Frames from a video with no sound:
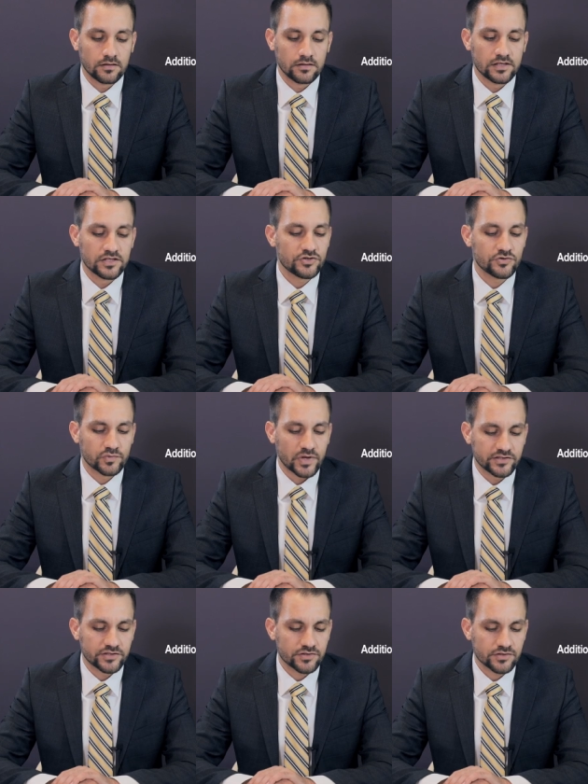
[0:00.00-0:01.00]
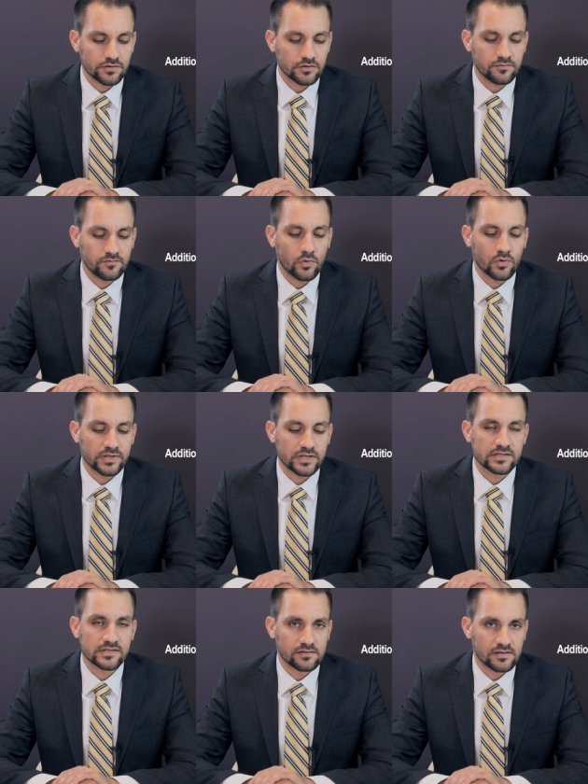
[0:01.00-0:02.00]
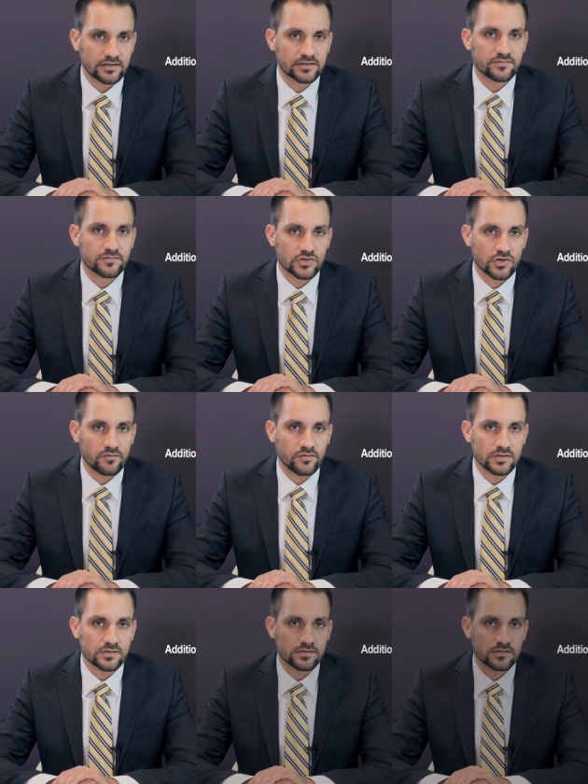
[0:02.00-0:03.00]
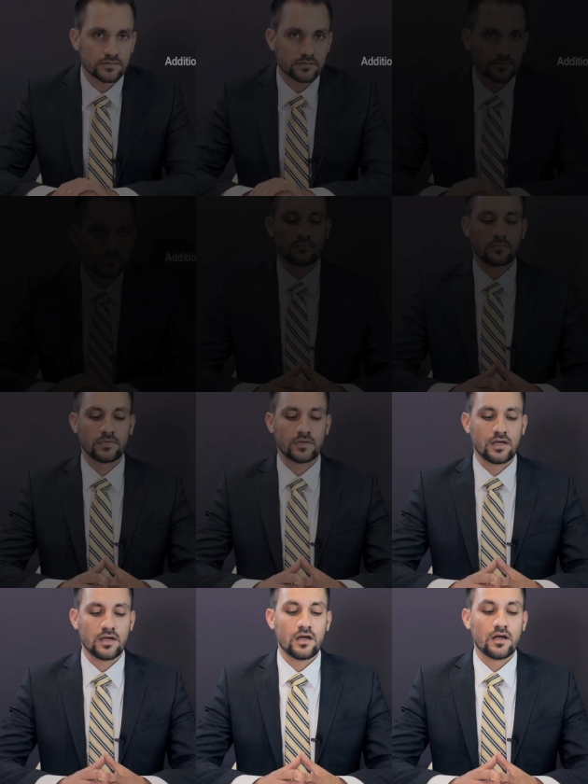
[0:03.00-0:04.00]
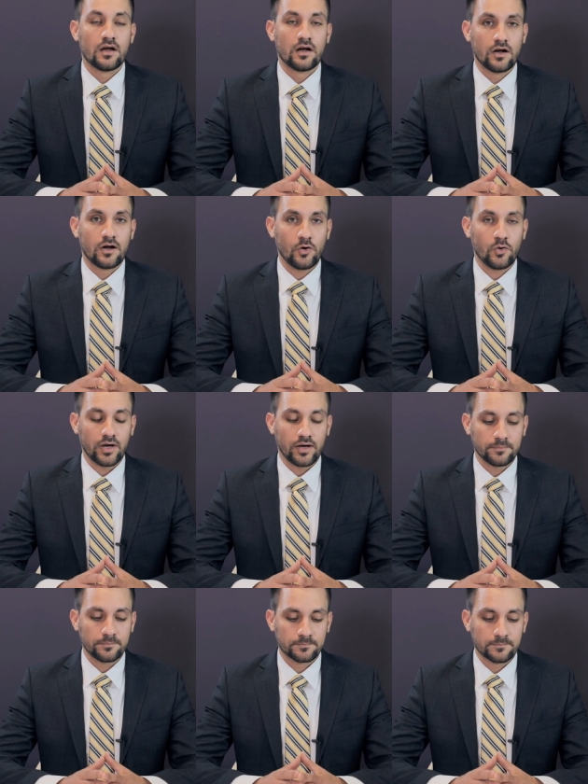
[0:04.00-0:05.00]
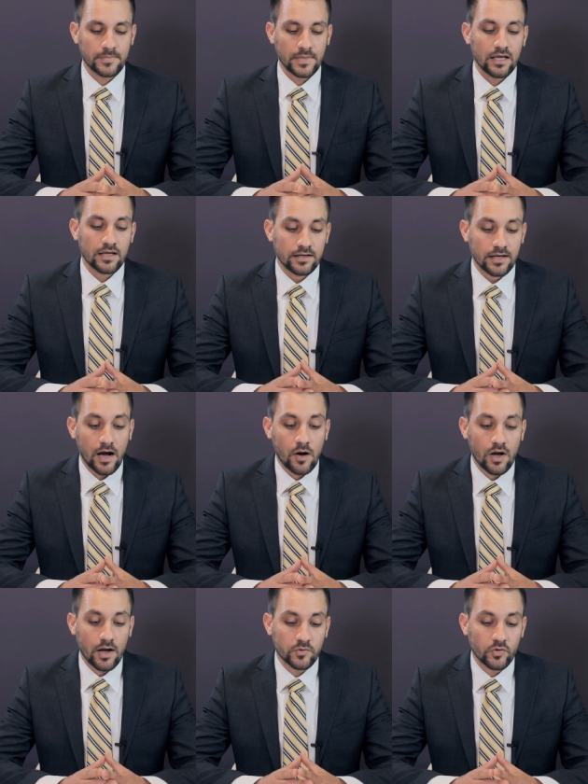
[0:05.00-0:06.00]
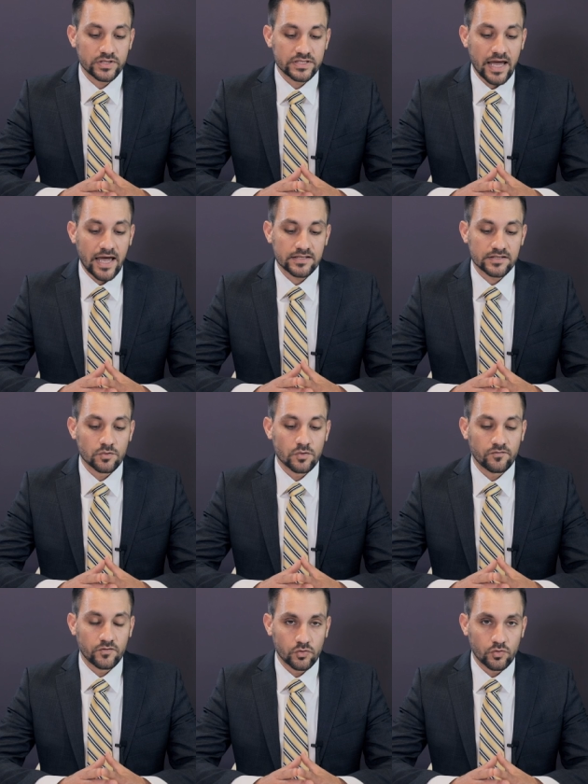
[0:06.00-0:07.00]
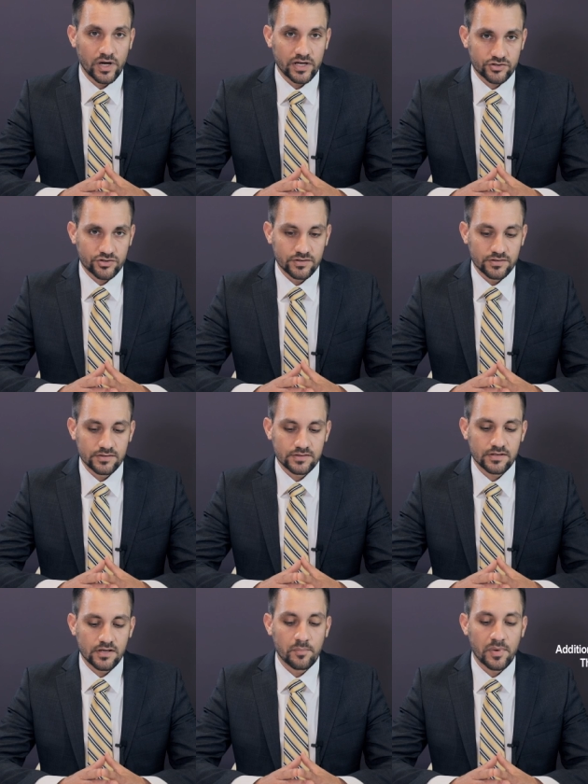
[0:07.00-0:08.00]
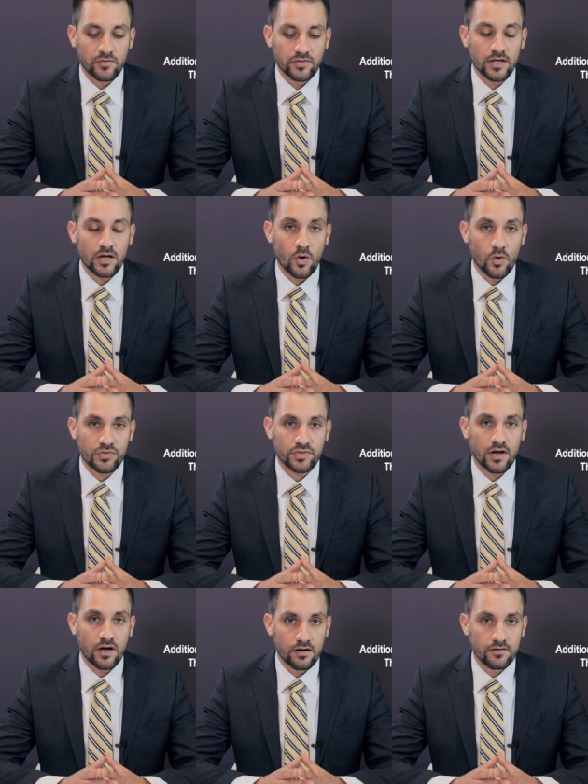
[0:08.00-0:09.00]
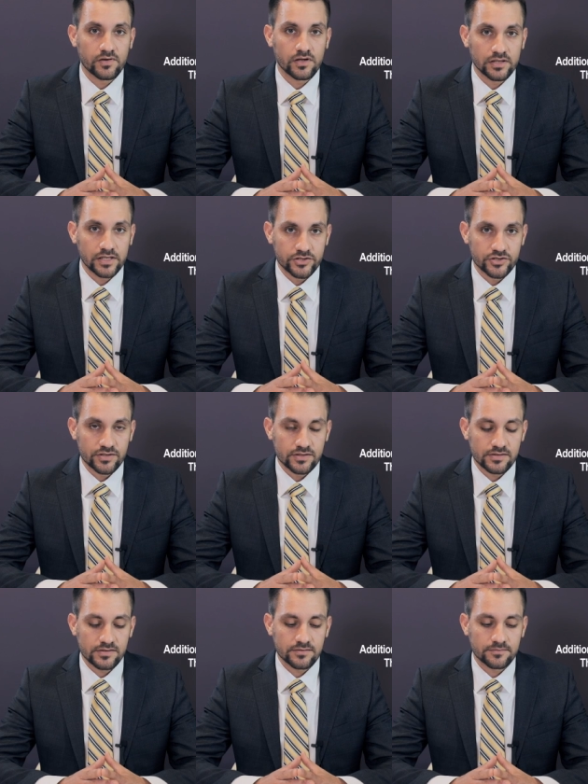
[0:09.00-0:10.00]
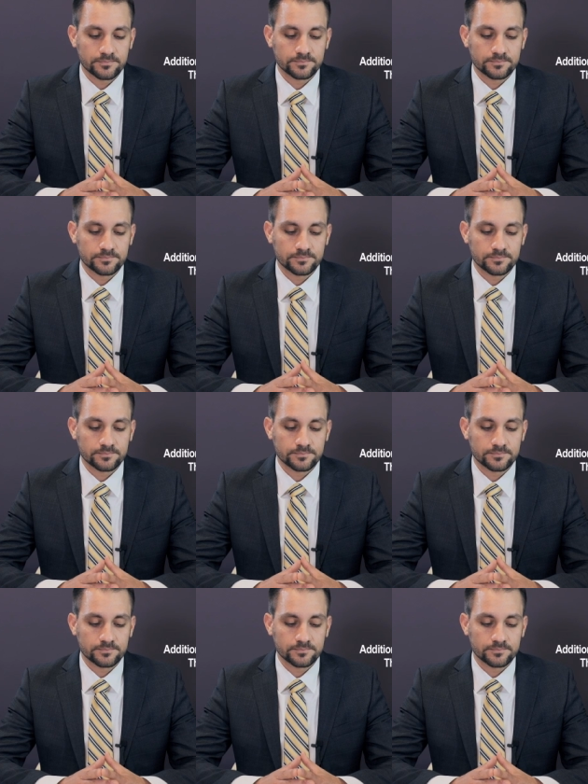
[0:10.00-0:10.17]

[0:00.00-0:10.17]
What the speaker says: Did you register for the Selective Service? Okay, now I'm going to ask you a few questions about the Oath of Allegiance.